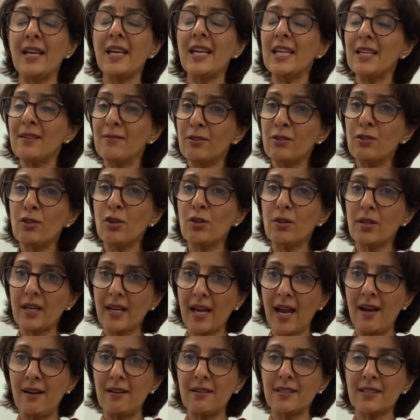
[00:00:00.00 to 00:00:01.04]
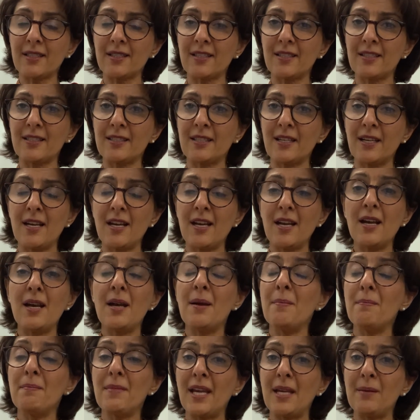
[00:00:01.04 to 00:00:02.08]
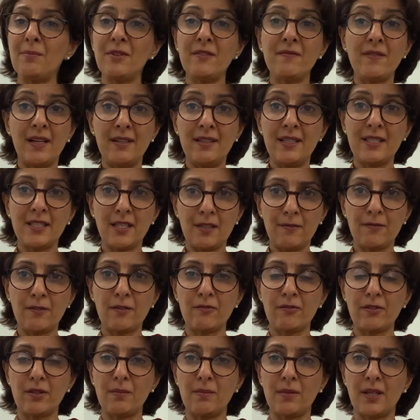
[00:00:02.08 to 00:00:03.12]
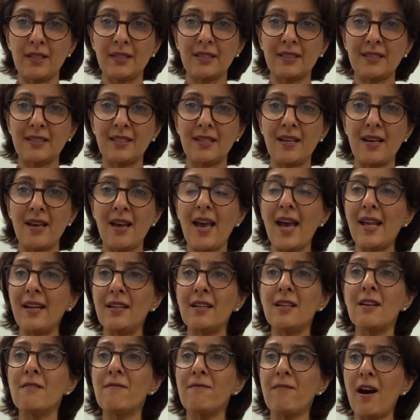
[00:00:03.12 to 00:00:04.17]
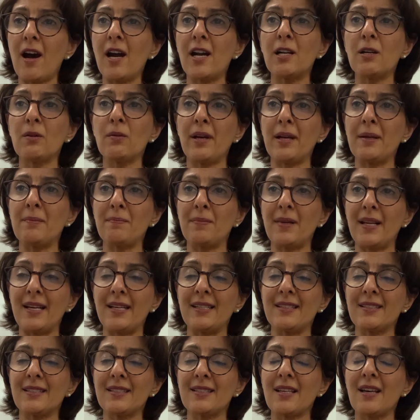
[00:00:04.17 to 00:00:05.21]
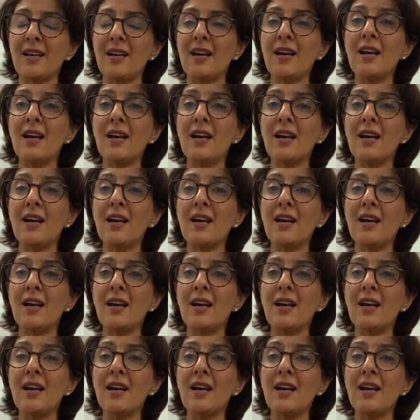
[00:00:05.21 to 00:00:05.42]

Even though the characters may be very different from us and in a faraway place,